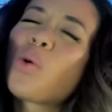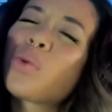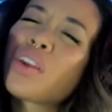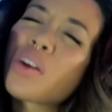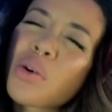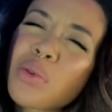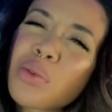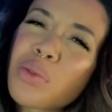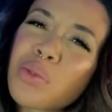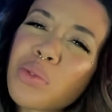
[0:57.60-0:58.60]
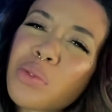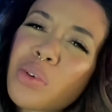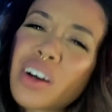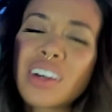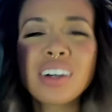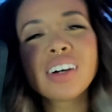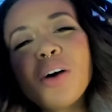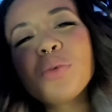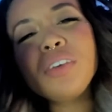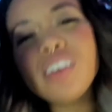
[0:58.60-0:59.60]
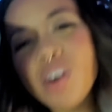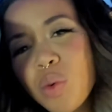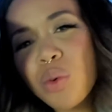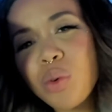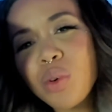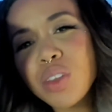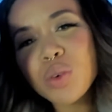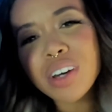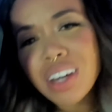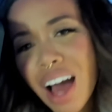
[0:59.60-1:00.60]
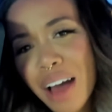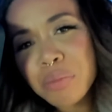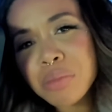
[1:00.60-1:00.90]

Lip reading: Oh, no. Oh, no. You got